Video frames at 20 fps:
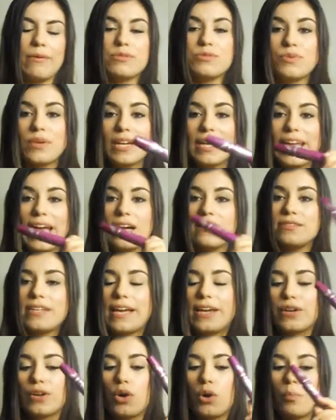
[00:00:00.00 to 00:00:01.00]
running out, so
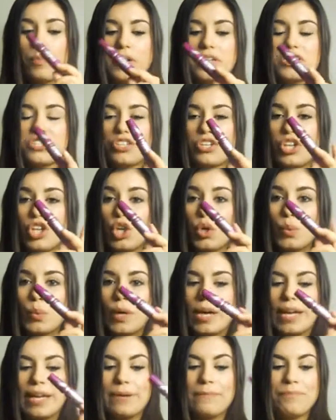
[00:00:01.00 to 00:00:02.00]
I had to go purchase a new
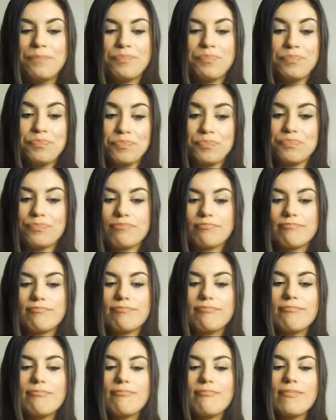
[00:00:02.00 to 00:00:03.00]
one.
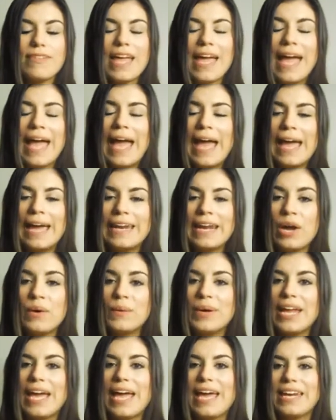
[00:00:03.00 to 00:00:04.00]
And I
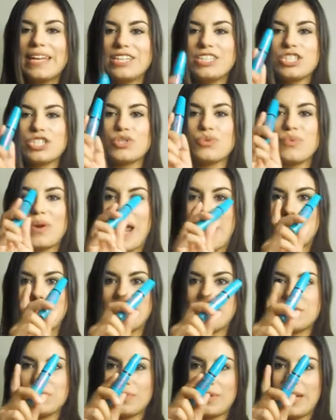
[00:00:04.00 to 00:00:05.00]
went ahead and just grabbed
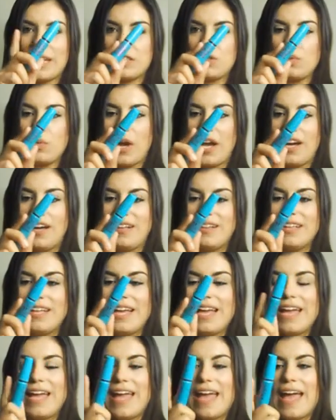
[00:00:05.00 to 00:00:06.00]
this one as well.
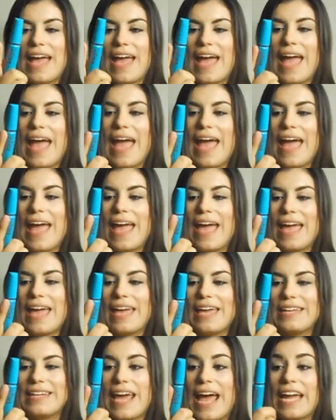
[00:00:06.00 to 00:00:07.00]

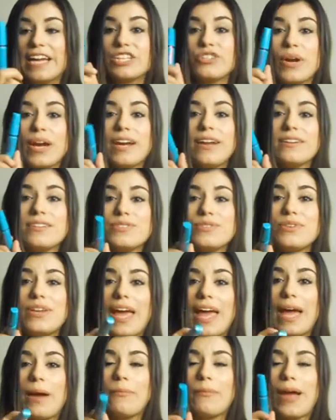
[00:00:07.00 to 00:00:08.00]
And I tried on
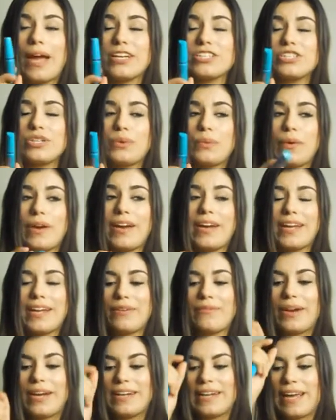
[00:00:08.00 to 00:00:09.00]
today, I'm actually wearing
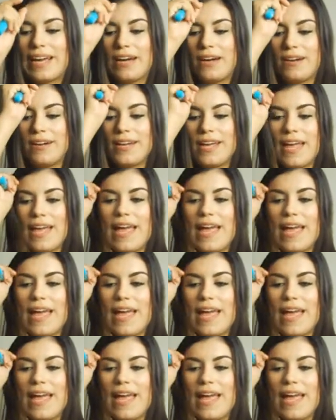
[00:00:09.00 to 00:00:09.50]
it right now.